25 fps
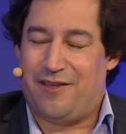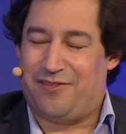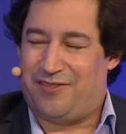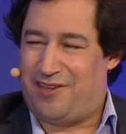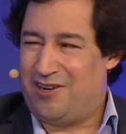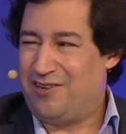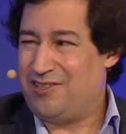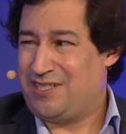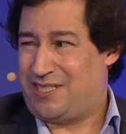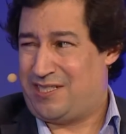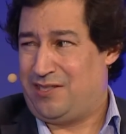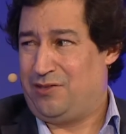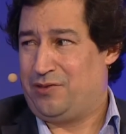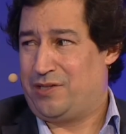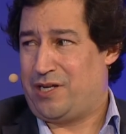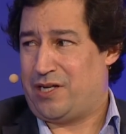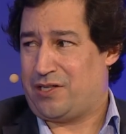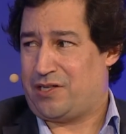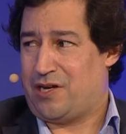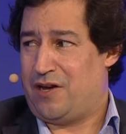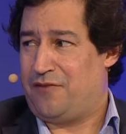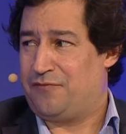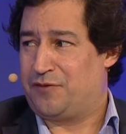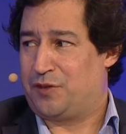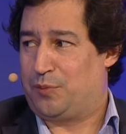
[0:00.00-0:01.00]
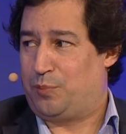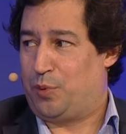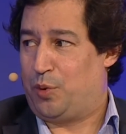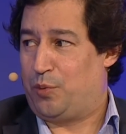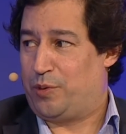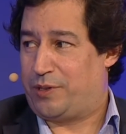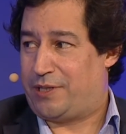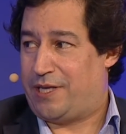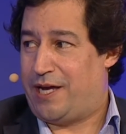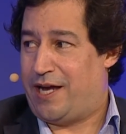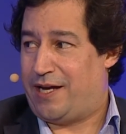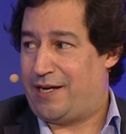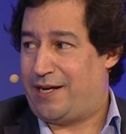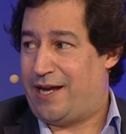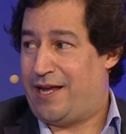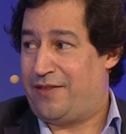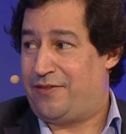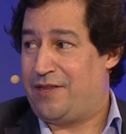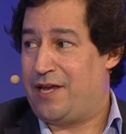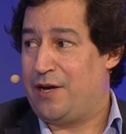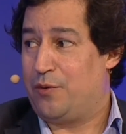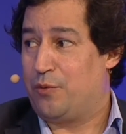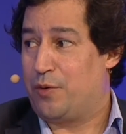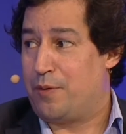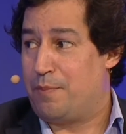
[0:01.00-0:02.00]
they're still not comfortable with that,
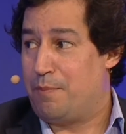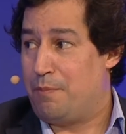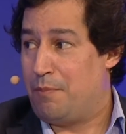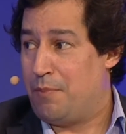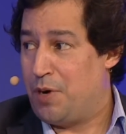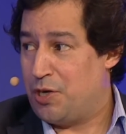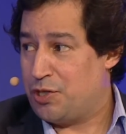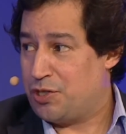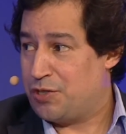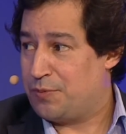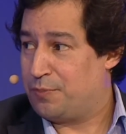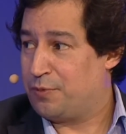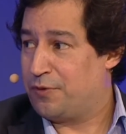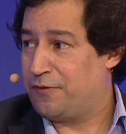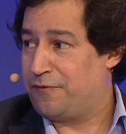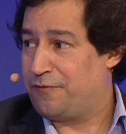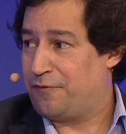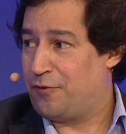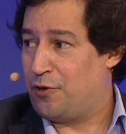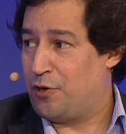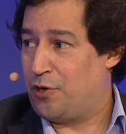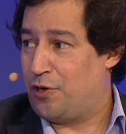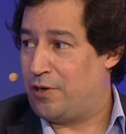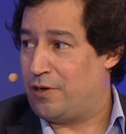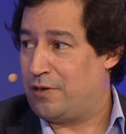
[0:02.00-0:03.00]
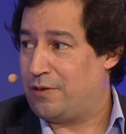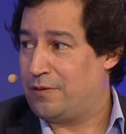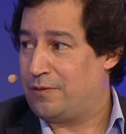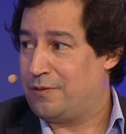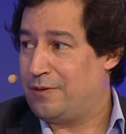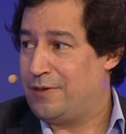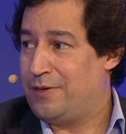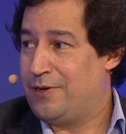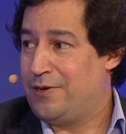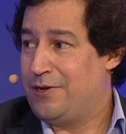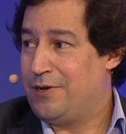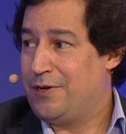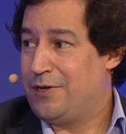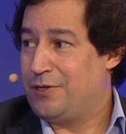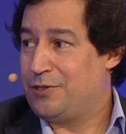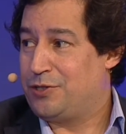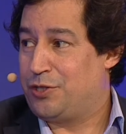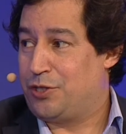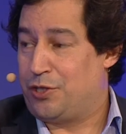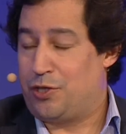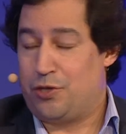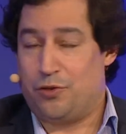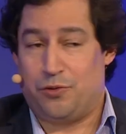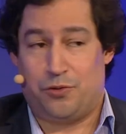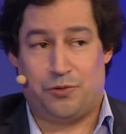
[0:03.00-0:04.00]
and they would much prefer
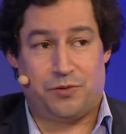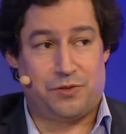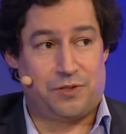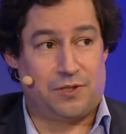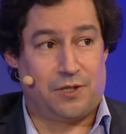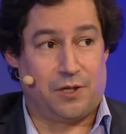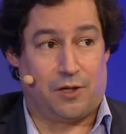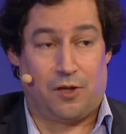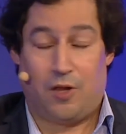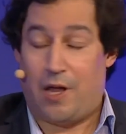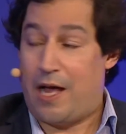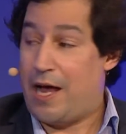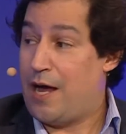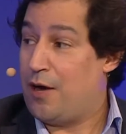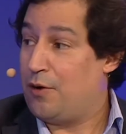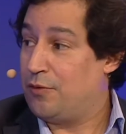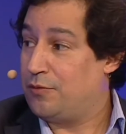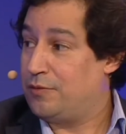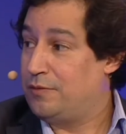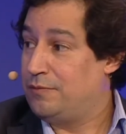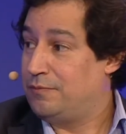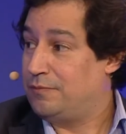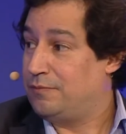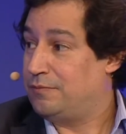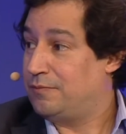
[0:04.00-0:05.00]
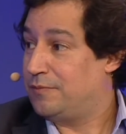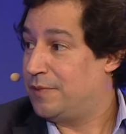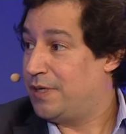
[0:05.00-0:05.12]
to use the cloud,